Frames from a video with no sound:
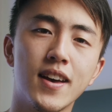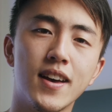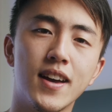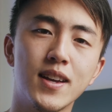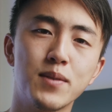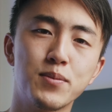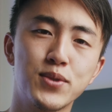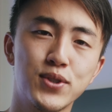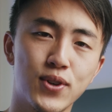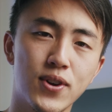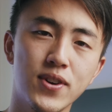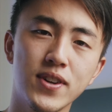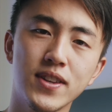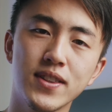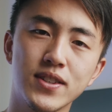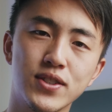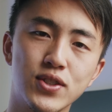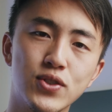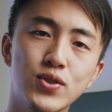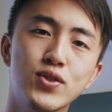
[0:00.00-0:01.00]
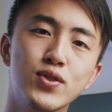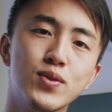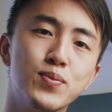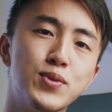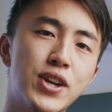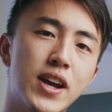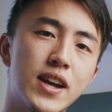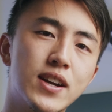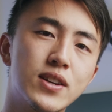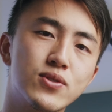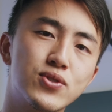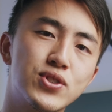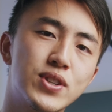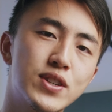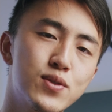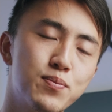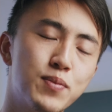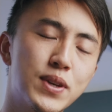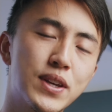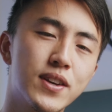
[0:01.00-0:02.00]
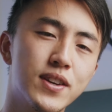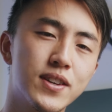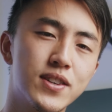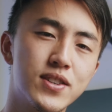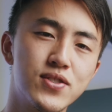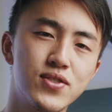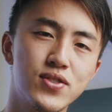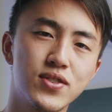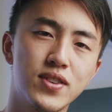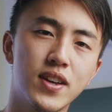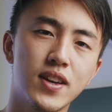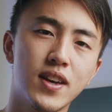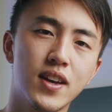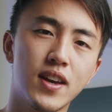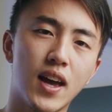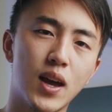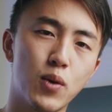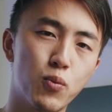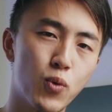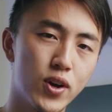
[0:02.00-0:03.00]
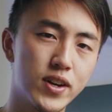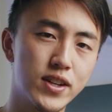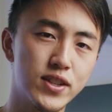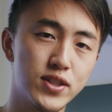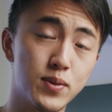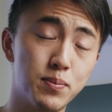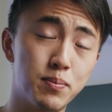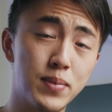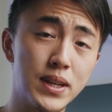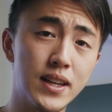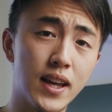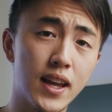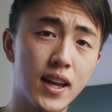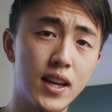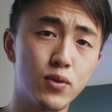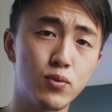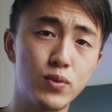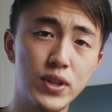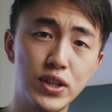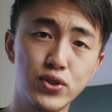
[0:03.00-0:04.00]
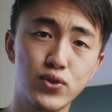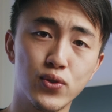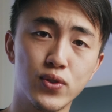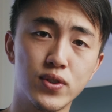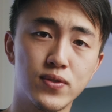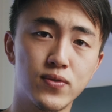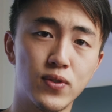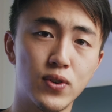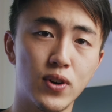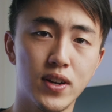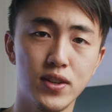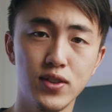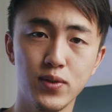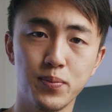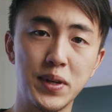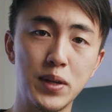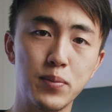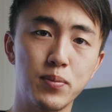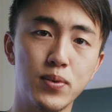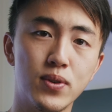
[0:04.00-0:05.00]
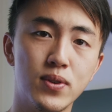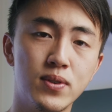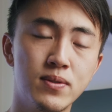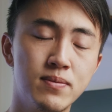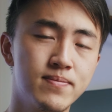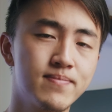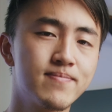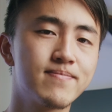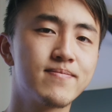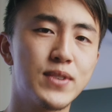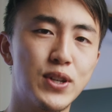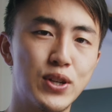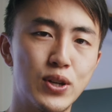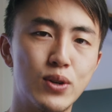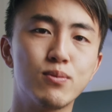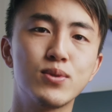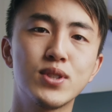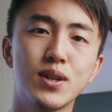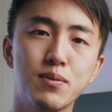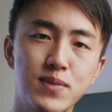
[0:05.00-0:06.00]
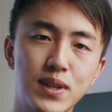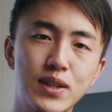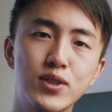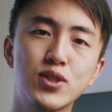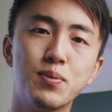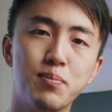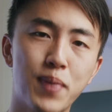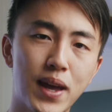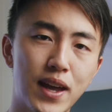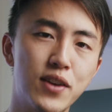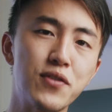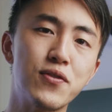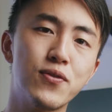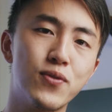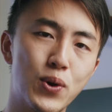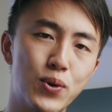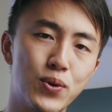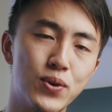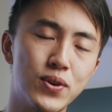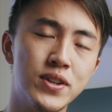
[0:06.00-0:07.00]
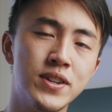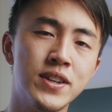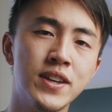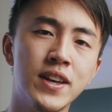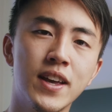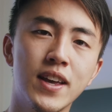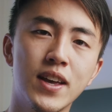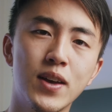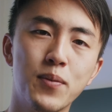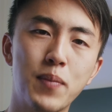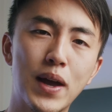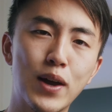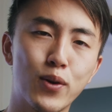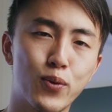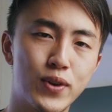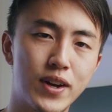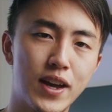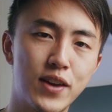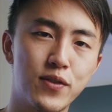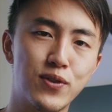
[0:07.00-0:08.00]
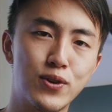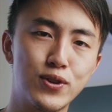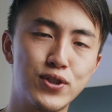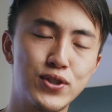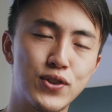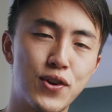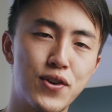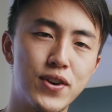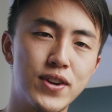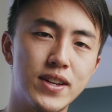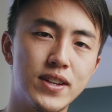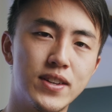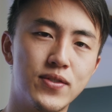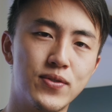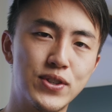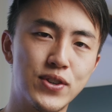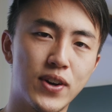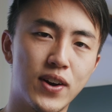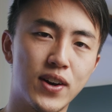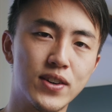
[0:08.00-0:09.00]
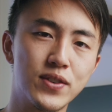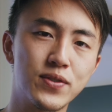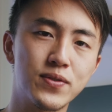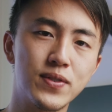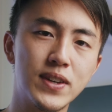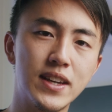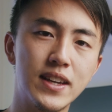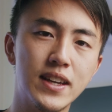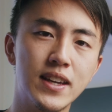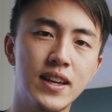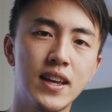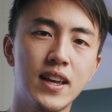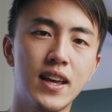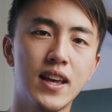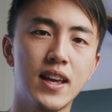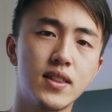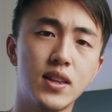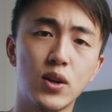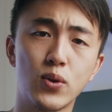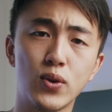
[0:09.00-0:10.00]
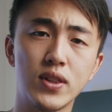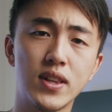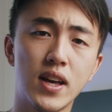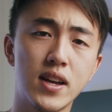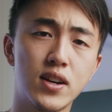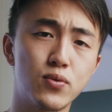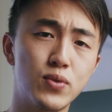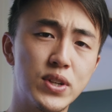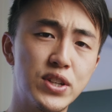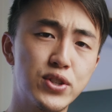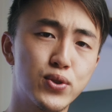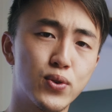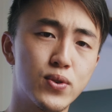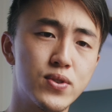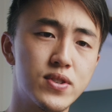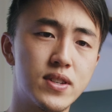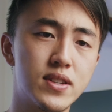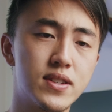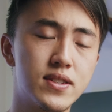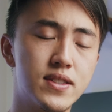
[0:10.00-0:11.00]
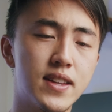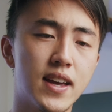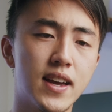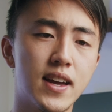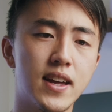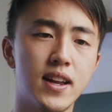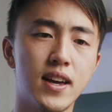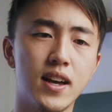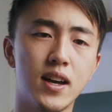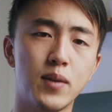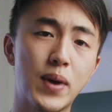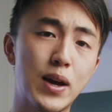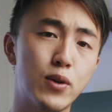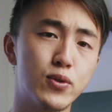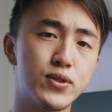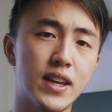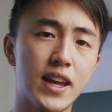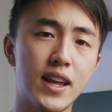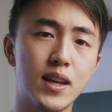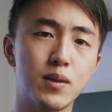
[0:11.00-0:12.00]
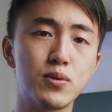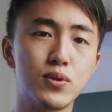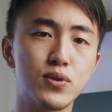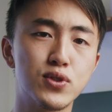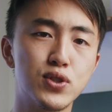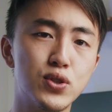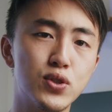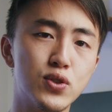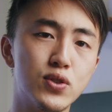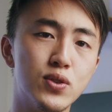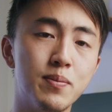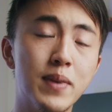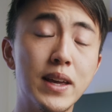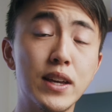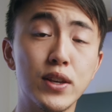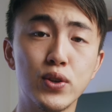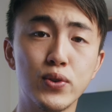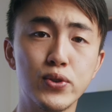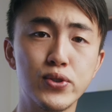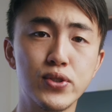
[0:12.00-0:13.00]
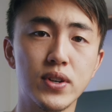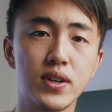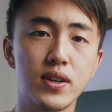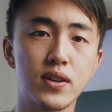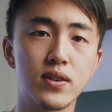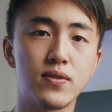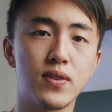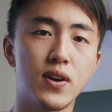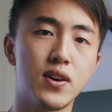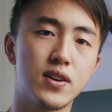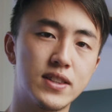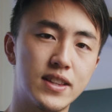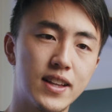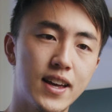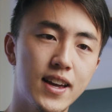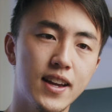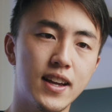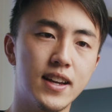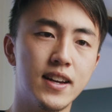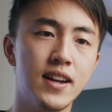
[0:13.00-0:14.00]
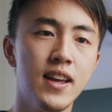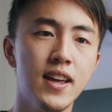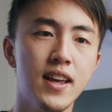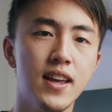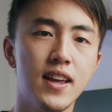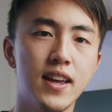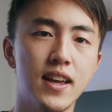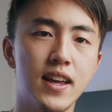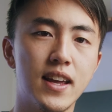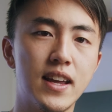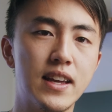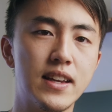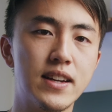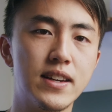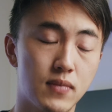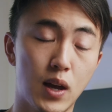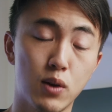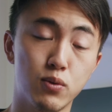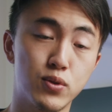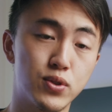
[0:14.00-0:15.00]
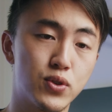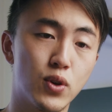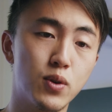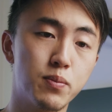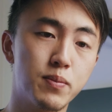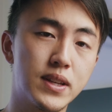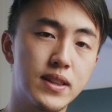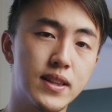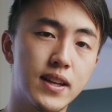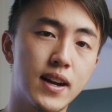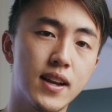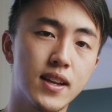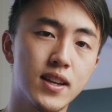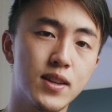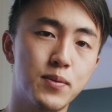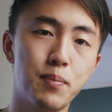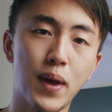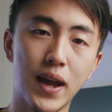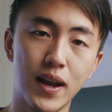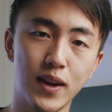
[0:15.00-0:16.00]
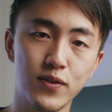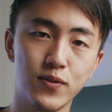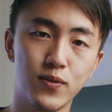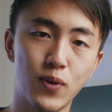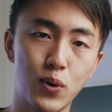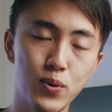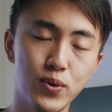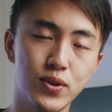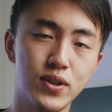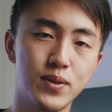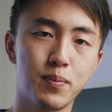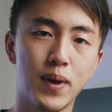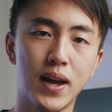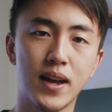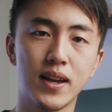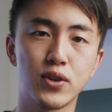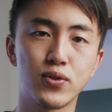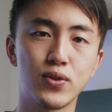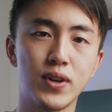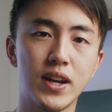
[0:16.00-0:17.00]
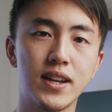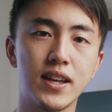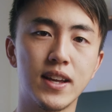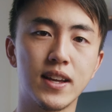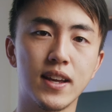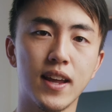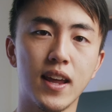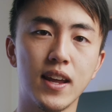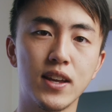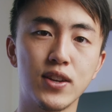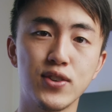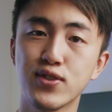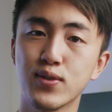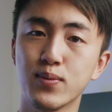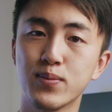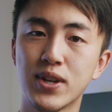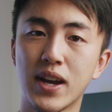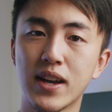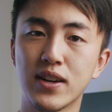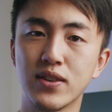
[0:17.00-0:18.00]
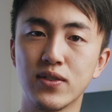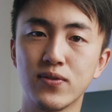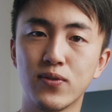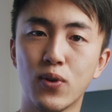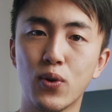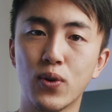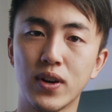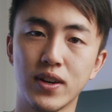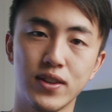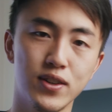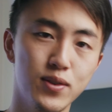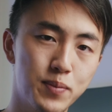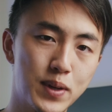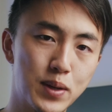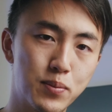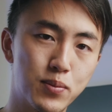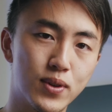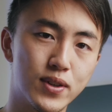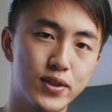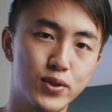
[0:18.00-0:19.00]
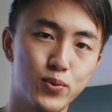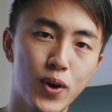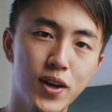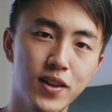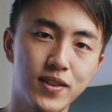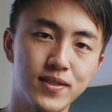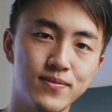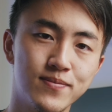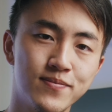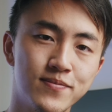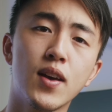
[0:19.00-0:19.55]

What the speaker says: I am starting this YouTube channel just because I want it to be a resource for other people, something to pay it forward. Back when I first started photography, there were a lot of resources that I was able to make use of online, and I was just hoping that I can pay it forward by creating a YouTube channel for other people as well.